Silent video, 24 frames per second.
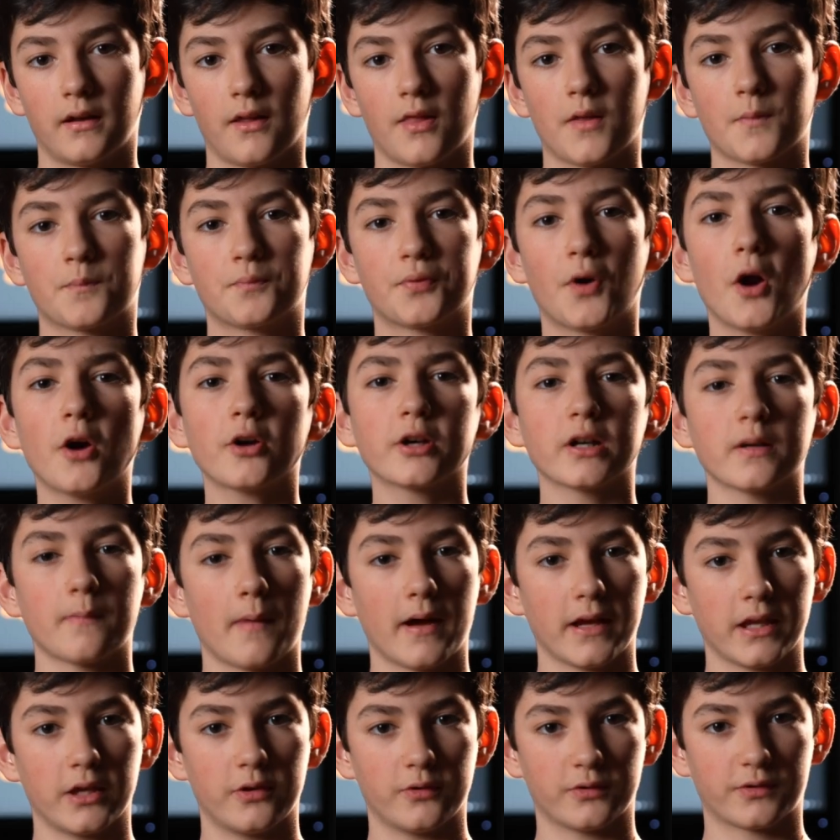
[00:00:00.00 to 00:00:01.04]
the program I
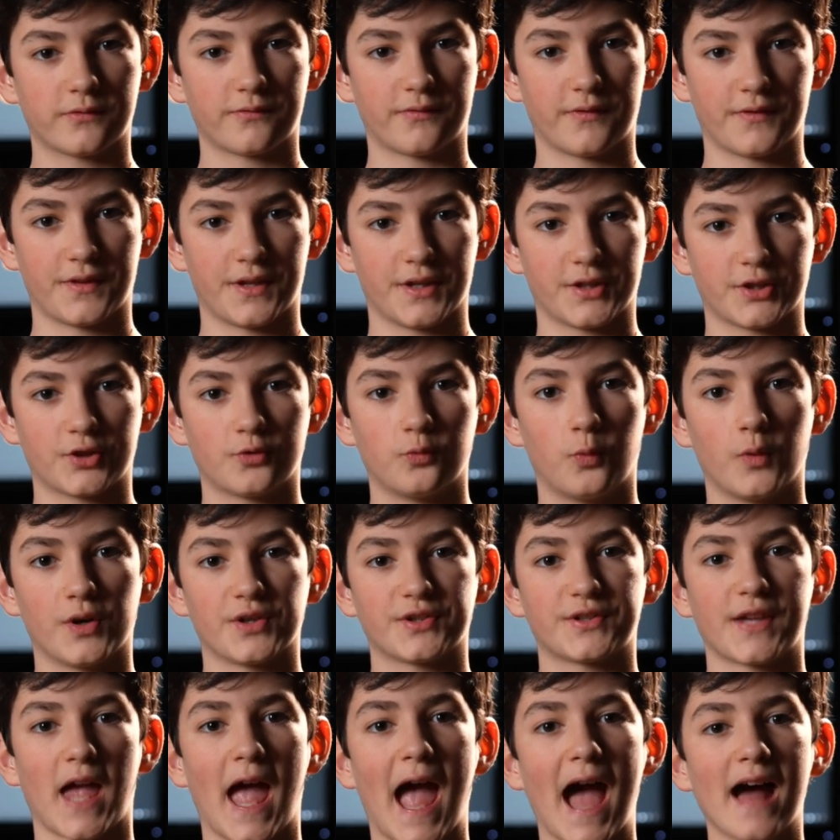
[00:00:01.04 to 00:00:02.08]
used for this
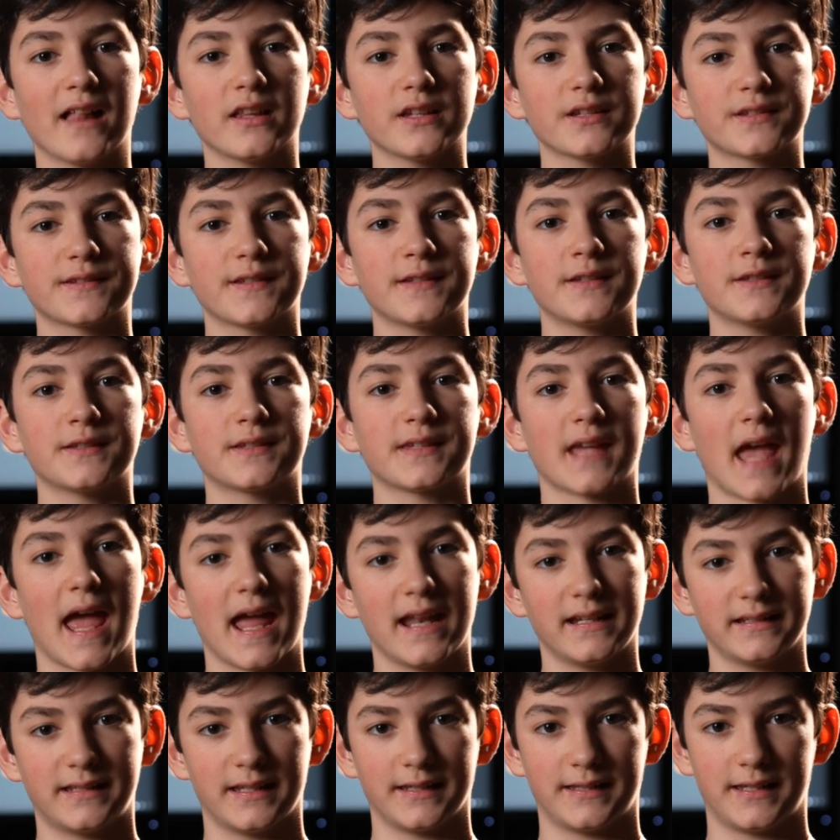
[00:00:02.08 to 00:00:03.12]
was Alesan's
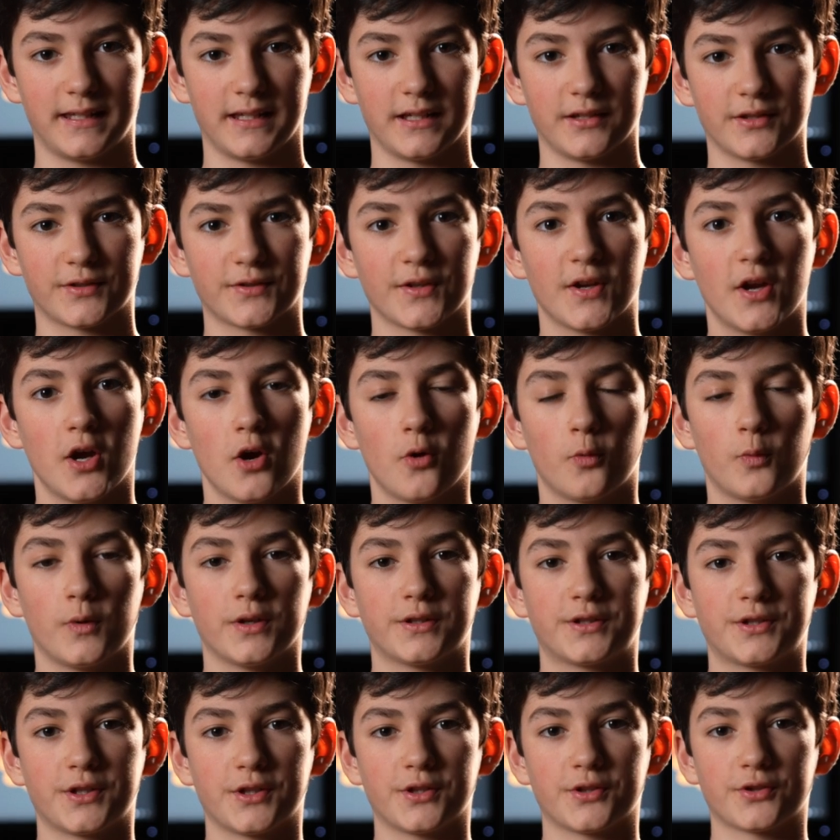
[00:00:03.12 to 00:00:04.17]
Entities, which
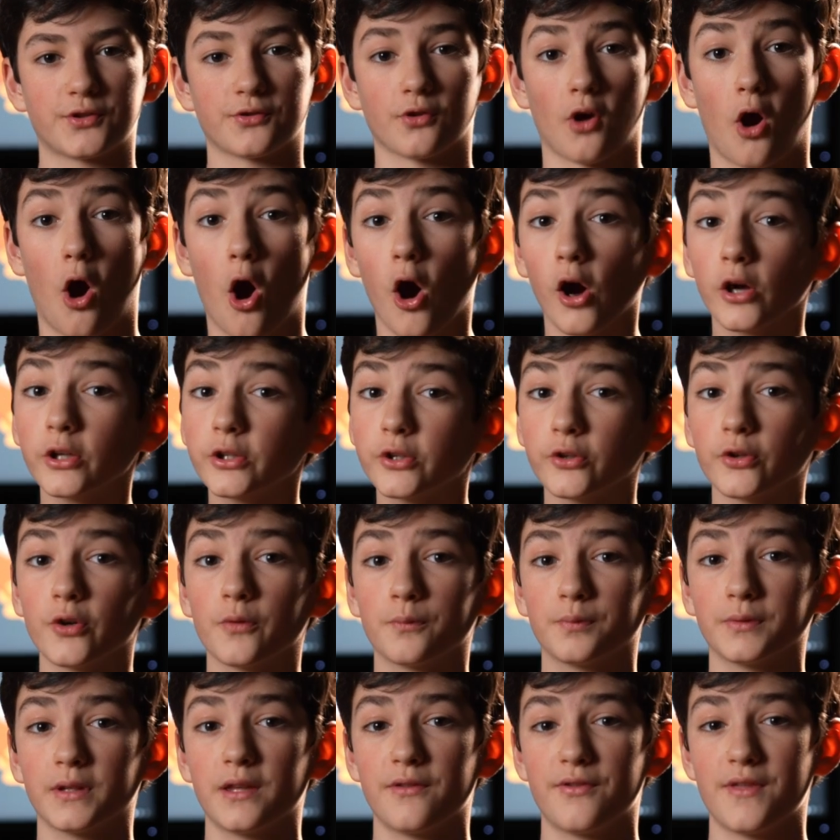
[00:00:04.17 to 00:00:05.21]
is
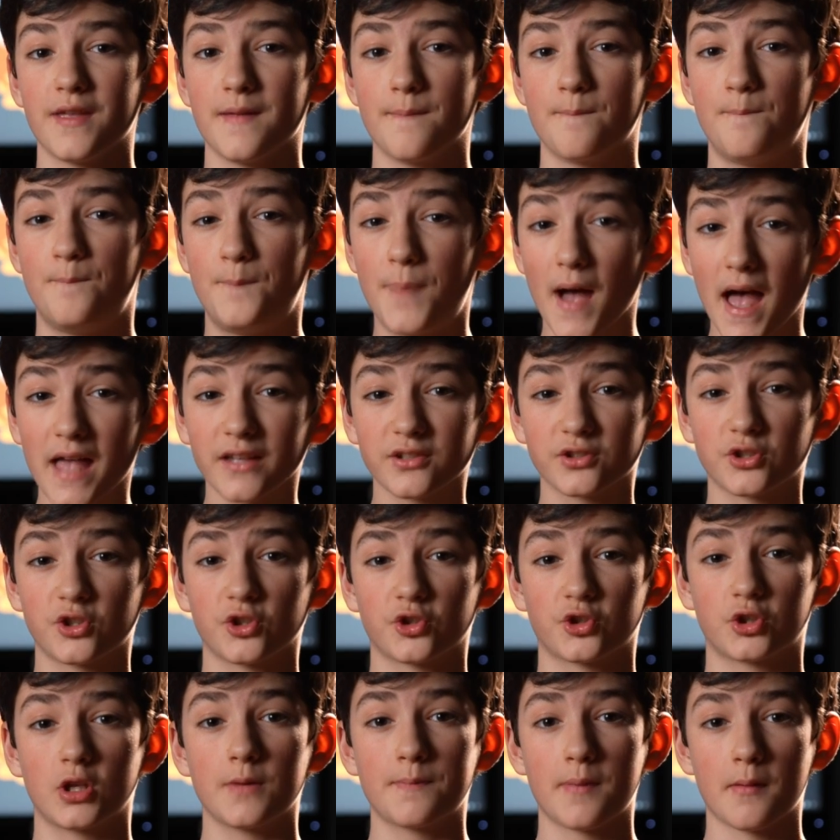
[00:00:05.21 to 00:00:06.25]
arguably the best
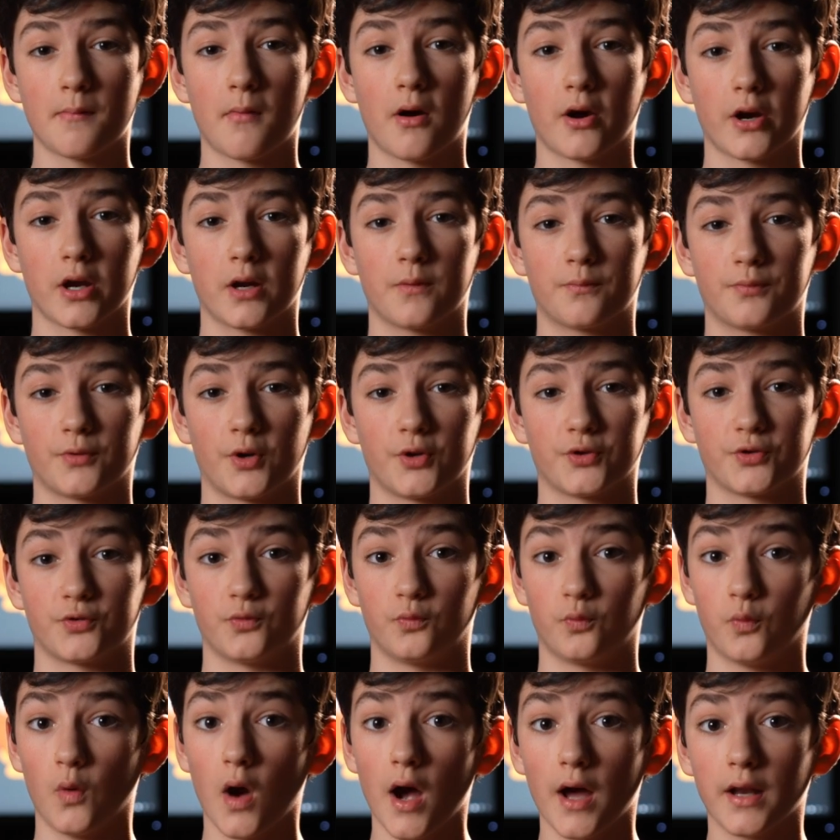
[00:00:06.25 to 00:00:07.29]
Super Mario Bros.
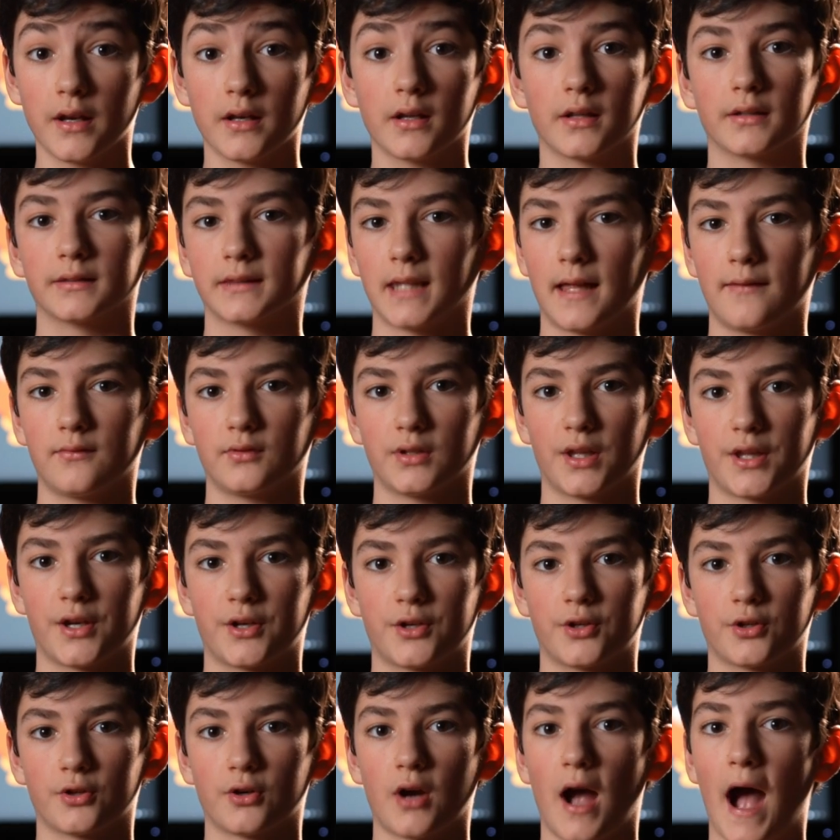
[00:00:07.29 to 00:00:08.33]
1 level
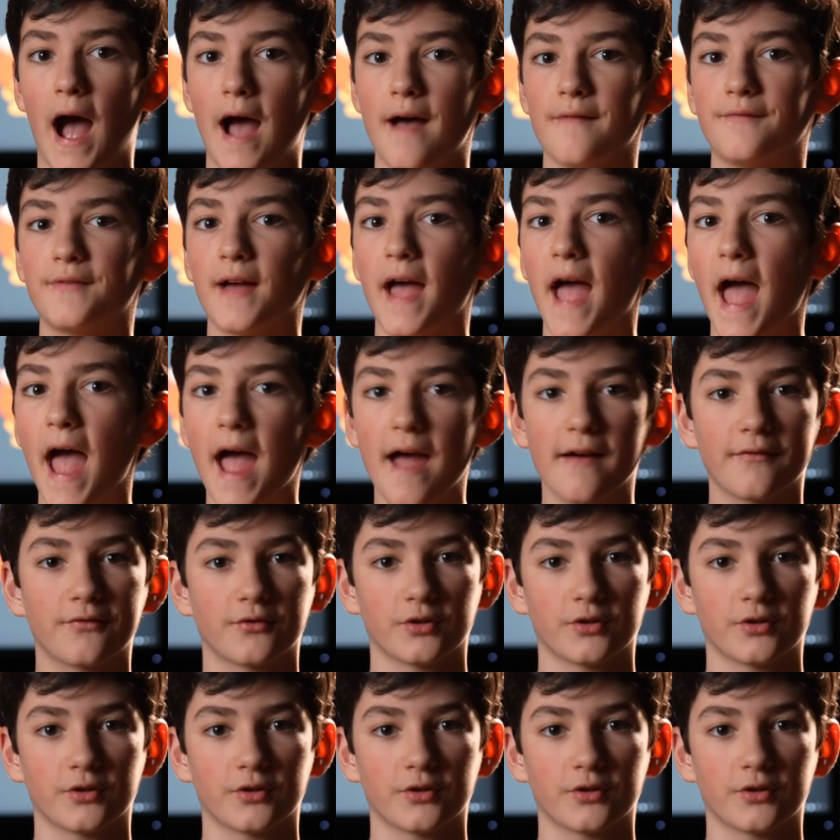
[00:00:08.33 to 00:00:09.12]
editor I've ever